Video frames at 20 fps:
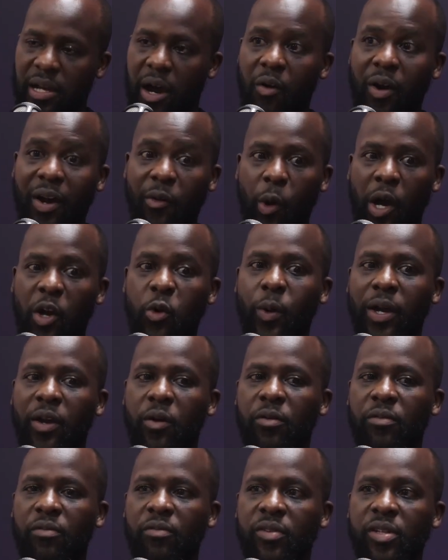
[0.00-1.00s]
how do I
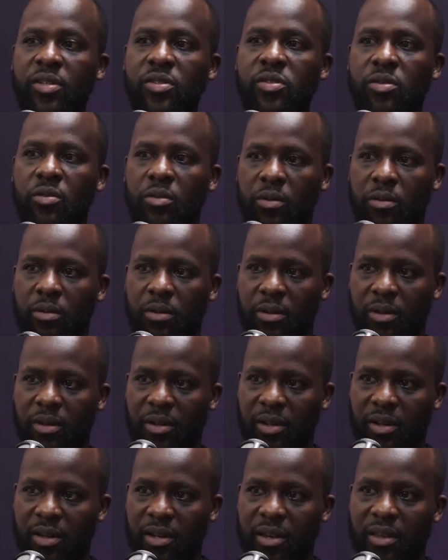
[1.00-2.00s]
convince you
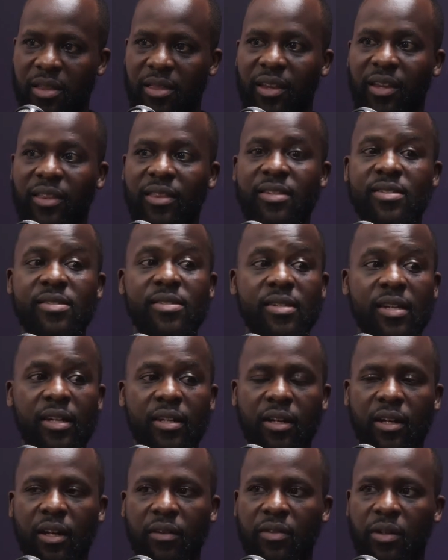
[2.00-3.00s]
that this
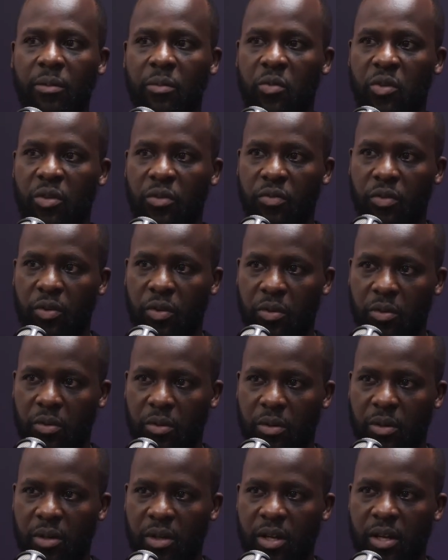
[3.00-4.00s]
skin graft I'm doing for
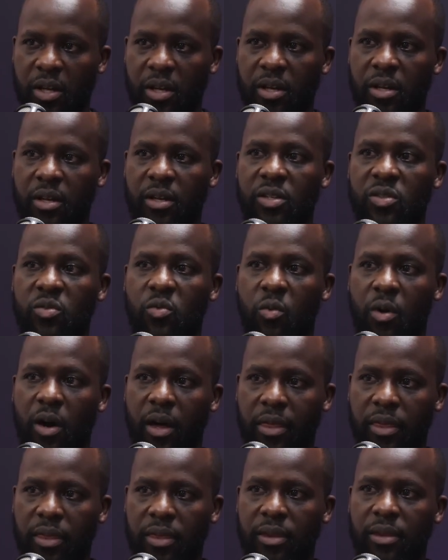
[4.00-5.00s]
you is
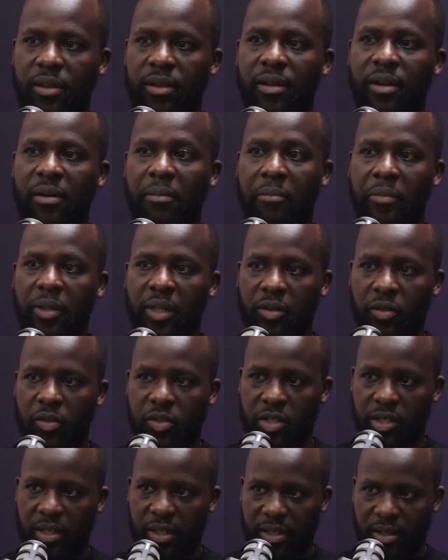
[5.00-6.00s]
worth 1 million
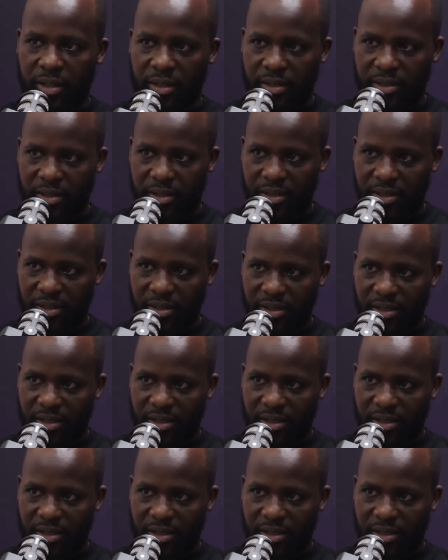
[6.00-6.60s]
shillings?